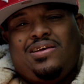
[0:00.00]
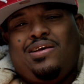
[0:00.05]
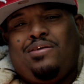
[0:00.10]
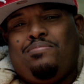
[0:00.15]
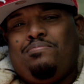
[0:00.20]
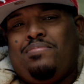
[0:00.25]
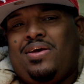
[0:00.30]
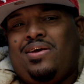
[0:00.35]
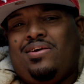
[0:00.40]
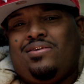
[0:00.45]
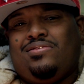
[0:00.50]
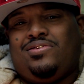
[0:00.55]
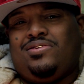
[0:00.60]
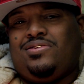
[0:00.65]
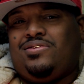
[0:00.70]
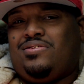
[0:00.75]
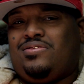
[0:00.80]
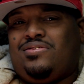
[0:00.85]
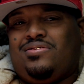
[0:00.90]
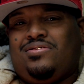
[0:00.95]
Good, man.
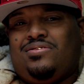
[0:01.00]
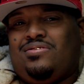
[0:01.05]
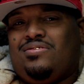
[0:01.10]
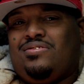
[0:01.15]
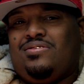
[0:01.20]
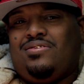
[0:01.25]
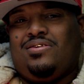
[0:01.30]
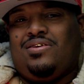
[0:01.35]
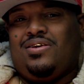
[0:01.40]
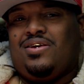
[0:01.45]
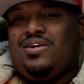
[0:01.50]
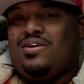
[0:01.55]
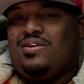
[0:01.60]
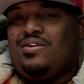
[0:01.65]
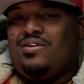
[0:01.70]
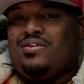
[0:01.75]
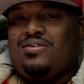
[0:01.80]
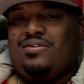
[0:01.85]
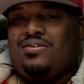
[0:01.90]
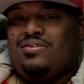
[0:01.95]
Just,
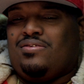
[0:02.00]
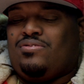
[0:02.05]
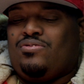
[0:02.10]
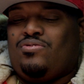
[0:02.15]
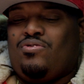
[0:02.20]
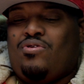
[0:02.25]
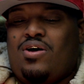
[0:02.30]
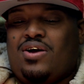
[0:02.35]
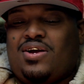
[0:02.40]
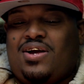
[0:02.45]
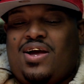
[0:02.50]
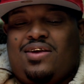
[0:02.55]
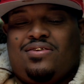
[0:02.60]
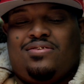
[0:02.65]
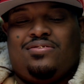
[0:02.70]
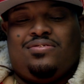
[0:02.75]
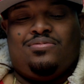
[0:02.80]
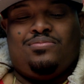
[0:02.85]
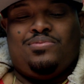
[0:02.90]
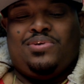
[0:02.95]
we
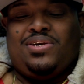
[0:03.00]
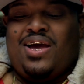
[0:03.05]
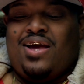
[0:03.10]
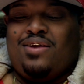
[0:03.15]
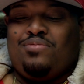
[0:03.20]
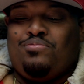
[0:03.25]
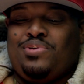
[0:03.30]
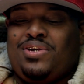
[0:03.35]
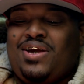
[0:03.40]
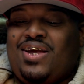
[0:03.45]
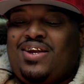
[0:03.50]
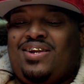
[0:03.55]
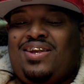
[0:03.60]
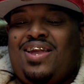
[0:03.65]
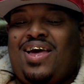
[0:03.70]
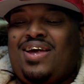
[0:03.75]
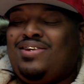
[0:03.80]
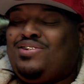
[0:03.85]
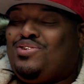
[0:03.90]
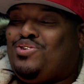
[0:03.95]
got a
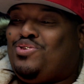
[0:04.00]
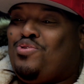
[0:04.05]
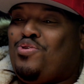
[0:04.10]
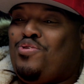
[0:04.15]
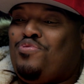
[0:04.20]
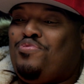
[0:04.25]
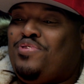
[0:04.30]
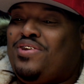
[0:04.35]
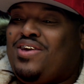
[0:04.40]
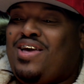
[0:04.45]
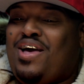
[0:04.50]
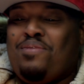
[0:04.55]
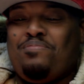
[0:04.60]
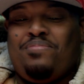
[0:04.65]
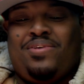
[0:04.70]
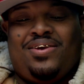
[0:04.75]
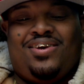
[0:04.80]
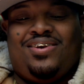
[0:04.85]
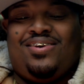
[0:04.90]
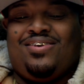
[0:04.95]
lot in store for
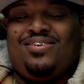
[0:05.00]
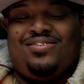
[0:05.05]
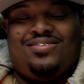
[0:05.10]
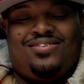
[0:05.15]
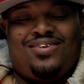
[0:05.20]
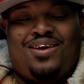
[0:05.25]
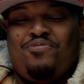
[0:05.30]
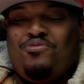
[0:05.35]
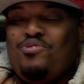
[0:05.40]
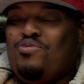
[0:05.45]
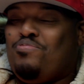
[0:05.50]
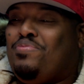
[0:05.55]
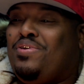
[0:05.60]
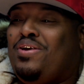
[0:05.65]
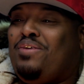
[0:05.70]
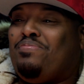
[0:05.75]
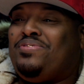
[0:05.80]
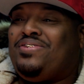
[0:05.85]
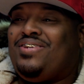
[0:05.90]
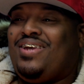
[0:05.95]
y'all, man. Y'all won't
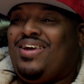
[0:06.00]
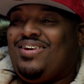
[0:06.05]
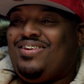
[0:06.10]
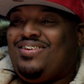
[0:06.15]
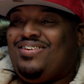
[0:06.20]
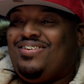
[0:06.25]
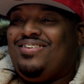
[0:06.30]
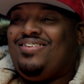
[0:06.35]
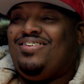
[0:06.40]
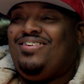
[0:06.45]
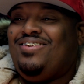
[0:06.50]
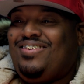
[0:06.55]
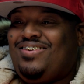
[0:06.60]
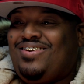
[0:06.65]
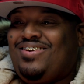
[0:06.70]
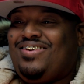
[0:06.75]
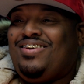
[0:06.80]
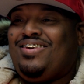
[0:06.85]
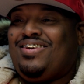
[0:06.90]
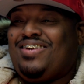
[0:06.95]
be upset.
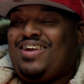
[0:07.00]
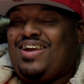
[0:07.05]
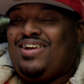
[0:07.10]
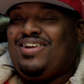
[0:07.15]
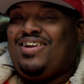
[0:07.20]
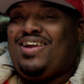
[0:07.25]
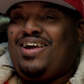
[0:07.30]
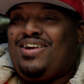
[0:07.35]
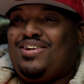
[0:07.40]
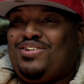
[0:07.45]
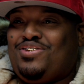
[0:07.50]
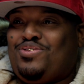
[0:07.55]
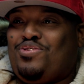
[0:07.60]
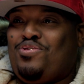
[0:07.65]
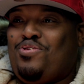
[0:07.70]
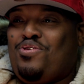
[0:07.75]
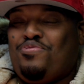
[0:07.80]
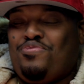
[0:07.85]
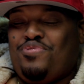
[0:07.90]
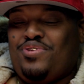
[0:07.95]
Got a lot in
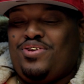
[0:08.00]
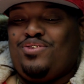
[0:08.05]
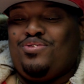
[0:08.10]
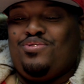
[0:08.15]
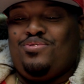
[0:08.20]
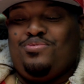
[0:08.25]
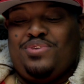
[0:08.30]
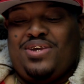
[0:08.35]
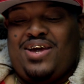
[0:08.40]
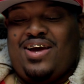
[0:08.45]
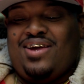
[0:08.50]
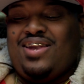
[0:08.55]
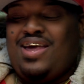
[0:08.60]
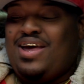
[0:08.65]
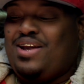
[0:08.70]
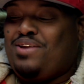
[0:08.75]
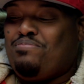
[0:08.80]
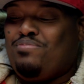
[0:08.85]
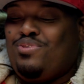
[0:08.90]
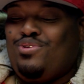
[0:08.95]
store for you. We got a
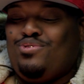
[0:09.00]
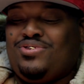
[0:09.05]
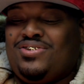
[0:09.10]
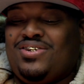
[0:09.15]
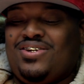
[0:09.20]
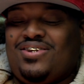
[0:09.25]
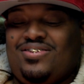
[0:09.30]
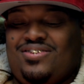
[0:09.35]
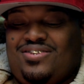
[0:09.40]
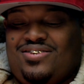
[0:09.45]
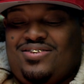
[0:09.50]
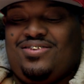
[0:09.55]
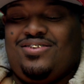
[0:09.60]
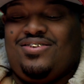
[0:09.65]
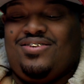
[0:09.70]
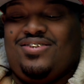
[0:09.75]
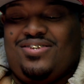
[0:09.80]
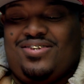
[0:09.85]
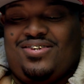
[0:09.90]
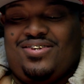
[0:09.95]
lot of music.
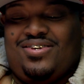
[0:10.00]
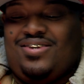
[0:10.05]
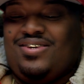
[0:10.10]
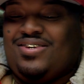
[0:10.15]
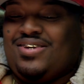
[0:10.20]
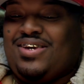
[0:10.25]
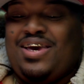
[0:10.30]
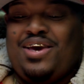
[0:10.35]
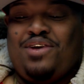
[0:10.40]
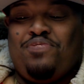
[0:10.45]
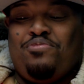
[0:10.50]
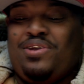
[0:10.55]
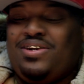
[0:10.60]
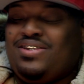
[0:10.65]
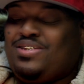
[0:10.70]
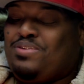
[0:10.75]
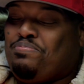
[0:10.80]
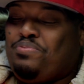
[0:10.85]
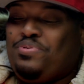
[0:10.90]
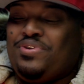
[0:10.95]
Can't
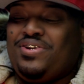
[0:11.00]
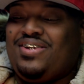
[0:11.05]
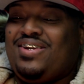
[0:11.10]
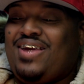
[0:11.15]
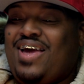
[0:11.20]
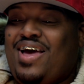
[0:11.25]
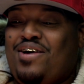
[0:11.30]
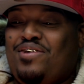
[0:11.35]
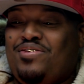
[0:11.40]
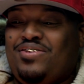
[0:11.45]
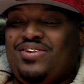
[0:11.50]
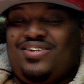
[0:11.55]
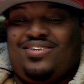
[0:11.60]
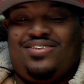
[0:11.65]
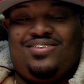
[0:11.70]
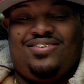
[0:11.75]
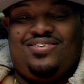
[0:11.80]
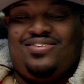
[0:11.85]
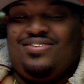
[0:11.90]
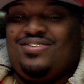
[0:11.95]
wait to put it out,
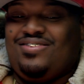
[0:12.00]
and